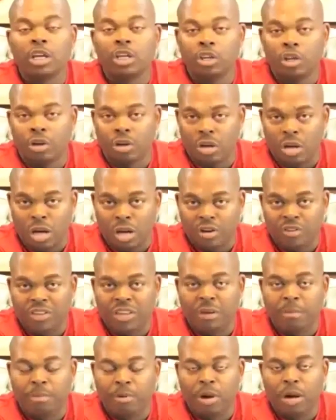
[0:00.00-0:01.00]
you're going to honor
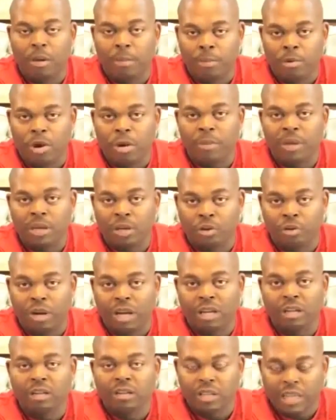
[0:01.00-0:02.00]
the appointment,
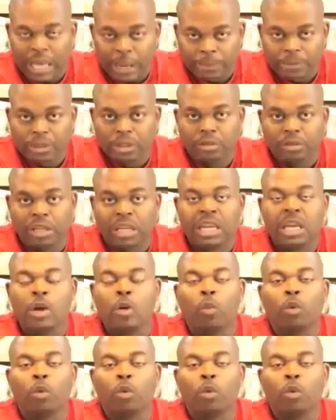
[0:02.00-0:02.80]
correct? Absolutely.